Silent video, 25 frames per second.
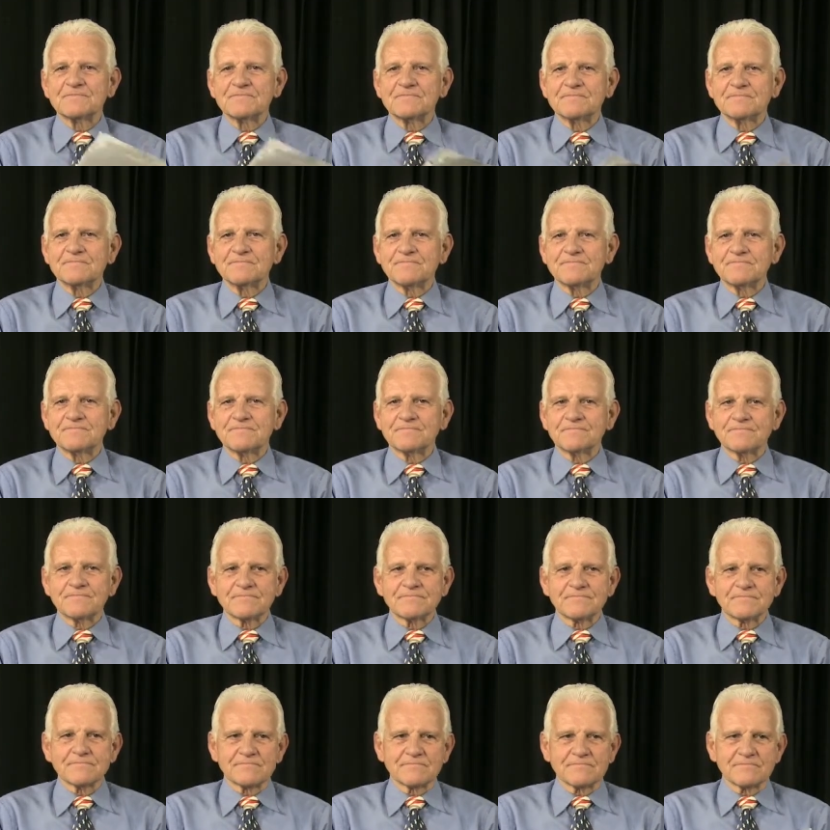
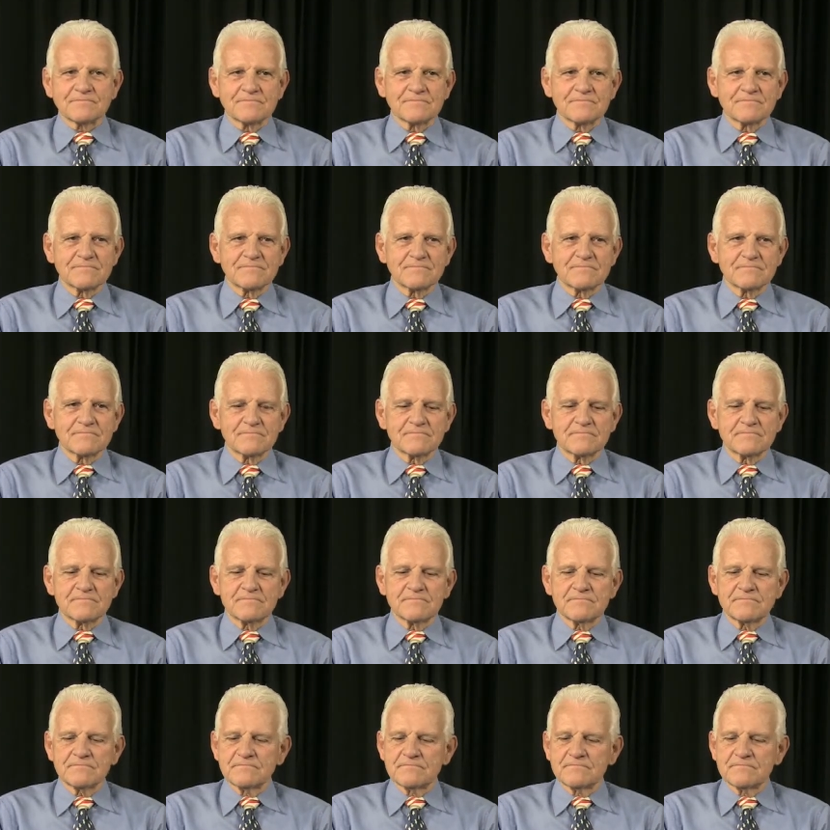(no one is talking)